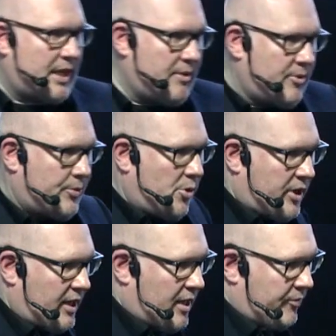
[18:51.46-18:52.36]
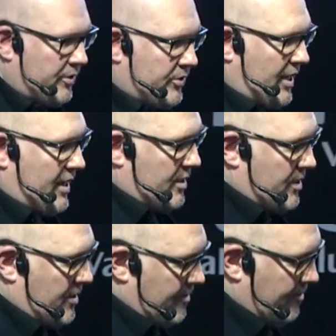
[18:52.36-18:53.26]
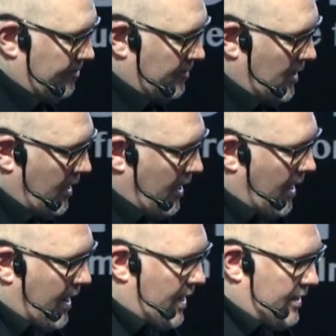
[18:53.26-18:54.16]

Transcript: he was walking off the stage, I